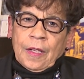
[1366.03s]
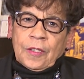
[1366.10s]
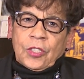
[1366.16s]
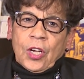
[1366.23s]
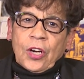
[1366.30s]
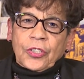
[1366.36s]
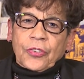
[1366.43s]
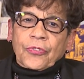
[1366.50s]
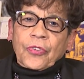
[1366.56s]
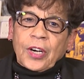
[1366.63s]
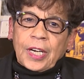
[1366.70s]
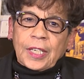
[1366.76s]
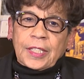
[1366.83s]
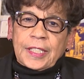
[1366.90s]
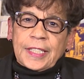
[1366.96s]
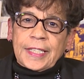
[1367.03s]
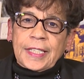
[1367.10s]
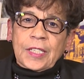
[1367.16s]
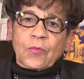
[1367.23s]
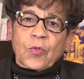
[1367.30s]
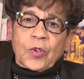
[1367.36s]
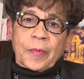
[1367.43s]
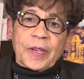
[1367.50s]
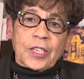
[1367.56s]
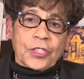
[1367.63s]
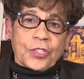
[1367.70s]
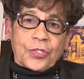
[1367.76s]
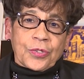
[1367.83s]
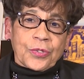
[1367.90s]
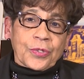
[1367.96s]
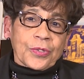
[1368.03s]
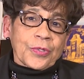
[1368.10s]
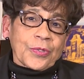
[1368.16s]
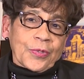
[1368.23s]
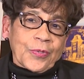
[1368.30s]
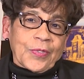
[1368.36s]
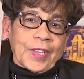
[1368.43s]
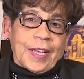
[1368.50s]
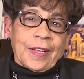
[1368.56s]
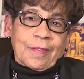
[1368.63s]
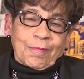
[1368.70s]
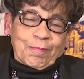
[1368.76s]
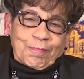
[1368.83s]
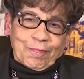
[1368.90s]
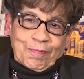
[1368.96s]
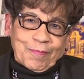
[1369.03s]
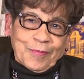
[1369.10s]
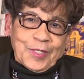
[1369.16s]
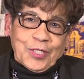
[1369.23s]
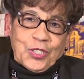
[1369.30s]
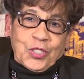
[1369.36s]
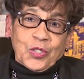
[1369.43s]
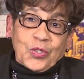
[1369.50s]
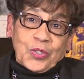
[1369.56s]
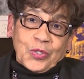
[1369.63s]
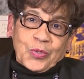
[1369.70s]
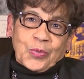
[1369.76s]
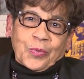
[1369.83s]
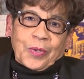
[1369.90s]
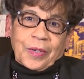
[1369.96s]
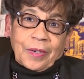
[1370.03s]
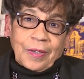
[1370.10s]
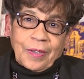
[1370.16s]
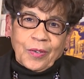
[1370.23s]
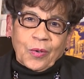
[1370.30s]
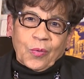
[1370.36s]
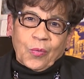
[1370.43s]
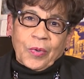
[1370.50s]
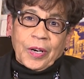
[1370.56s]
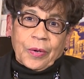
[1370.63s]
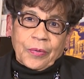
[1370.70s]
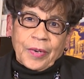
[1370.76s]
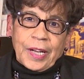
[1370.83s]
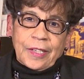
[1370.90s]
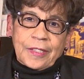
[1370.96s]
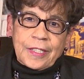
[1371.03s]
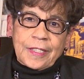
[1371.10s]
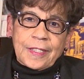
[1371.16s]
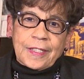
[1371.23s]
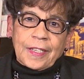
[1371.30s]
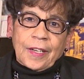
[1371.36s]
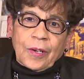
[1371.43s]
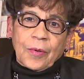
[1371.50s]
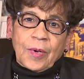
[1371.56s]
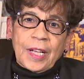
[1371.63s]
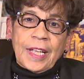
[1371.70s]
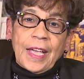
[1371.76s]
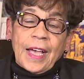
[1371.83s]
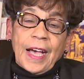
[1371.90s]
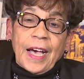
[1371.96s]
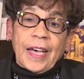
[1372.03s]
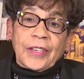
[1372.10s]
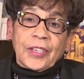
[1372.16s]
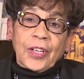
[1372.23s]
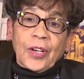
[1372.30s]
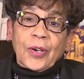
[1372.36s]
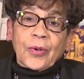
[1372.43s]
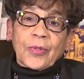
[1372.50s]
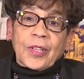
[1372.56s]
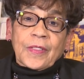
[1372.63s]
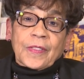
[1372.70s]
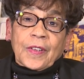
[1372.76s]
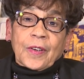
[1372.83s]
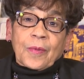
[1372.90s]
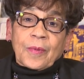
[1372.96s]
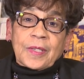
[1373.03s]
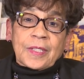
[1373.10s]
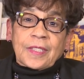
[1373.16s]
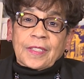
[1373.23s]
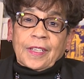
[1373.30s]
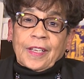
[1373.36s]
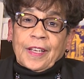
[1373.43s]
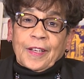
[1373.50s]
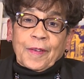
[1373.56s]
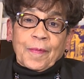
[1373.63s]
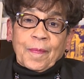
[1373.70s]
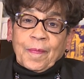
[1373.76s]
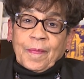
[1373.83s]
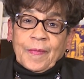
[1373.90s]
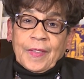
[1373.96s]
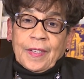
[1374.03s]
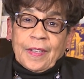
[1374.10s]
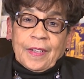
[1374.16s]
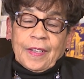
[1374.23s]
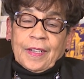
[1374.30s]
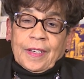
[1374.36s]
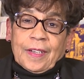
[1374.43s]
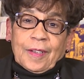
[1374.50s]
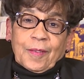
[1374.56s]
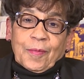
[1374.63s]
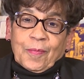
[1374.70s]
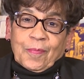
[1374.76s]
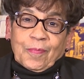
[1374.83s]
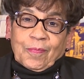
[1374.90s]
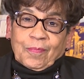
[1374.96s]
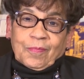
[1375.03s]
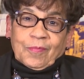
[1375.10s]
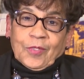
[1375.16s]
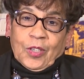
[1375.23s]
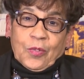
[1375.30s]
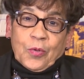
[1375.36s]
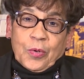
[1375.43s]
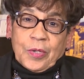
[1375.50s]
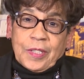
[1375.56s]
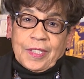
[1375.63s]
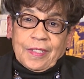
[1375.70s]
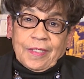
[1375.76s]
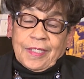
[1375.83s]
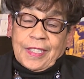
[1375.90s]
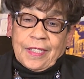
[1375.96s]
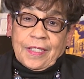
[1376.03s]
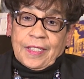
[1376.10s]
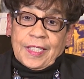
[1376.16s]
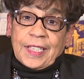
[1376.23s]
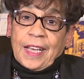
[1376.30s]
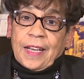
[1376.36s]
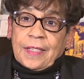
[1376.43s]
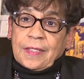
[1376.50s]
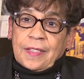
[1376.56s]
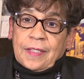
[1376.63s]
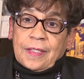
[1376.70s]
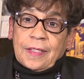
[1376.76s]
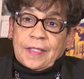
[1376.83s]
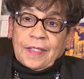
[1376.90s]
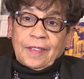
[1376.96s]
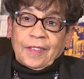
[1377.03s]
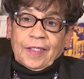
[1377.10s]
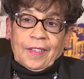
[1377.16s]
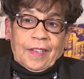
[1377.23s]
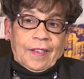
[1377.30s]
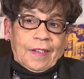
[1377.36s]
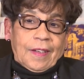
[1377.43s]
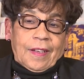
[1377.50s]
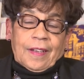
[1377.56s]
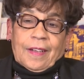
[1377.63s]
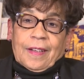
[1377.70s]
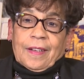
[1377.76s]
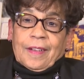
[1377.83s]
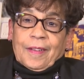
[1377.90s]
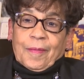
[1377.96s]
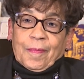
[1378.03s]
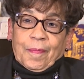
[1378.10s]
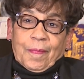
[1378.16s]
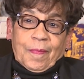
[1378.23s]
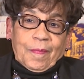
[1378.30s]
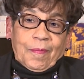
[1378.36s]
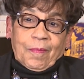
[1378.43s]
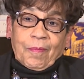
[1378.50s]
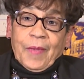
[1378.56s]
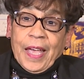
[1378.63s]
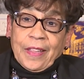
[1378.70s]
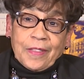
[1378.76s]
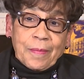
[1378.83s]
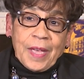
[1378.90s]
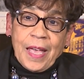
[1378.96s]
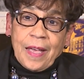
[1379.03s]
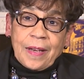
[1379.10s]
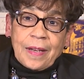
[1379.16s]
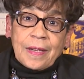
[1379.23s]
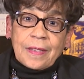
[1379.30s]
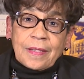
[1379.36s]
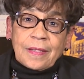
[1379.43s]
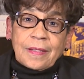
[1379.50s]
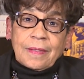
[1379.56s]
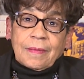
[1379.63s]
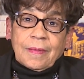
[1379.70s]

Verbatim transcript: Dr. Franklin did want to make sure that the students were well-rounded. So I know that there was, uh, uh, of course, the sciences, uh, mathematics.